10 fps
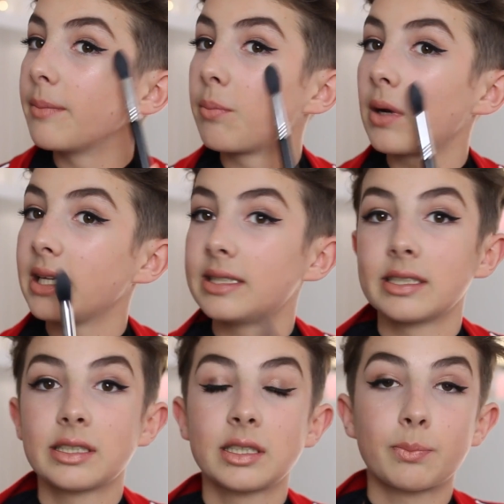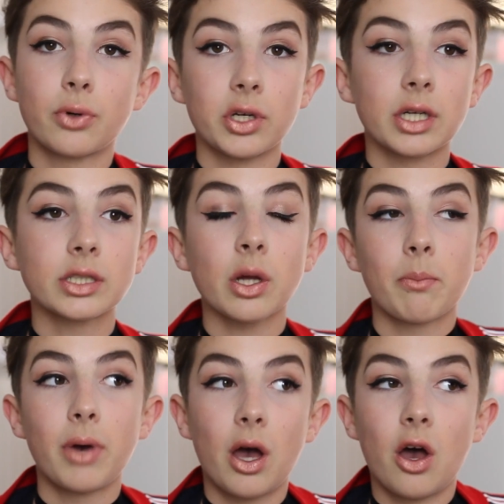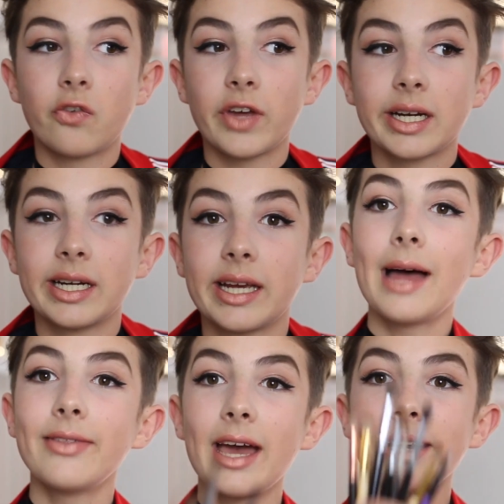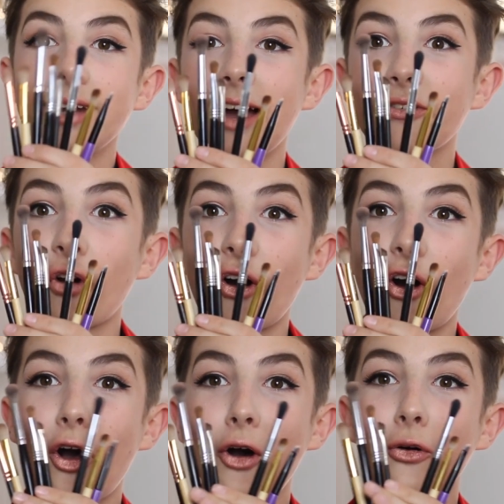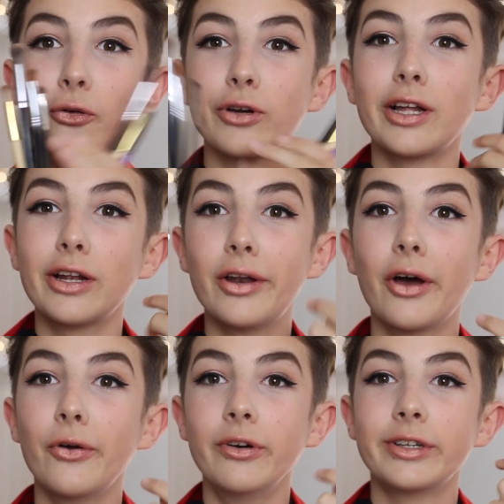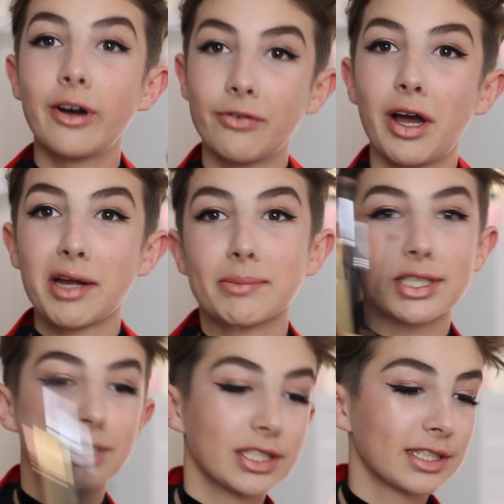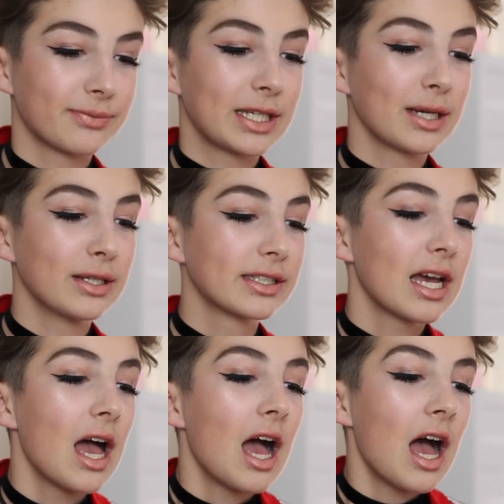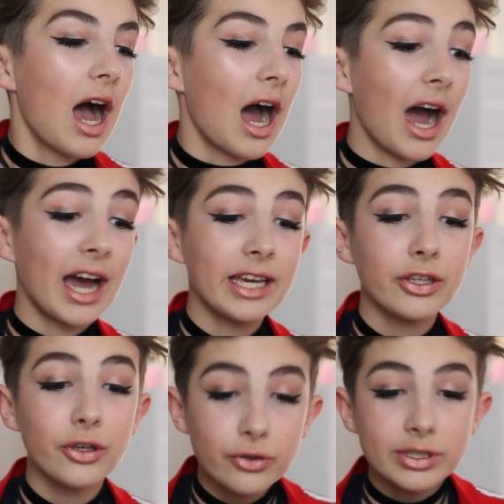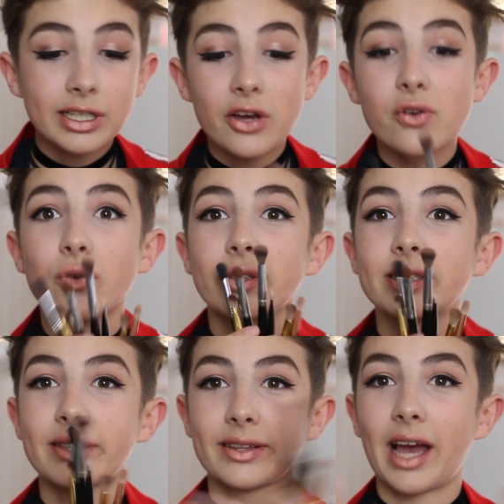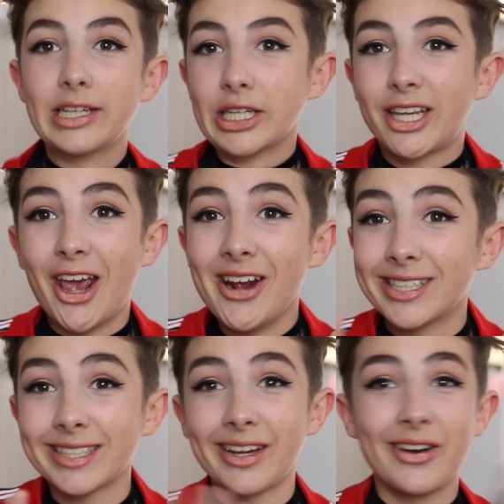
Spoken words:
it places the product perfectly. And then I've got a whole load of eye brushes because I use loads. I just use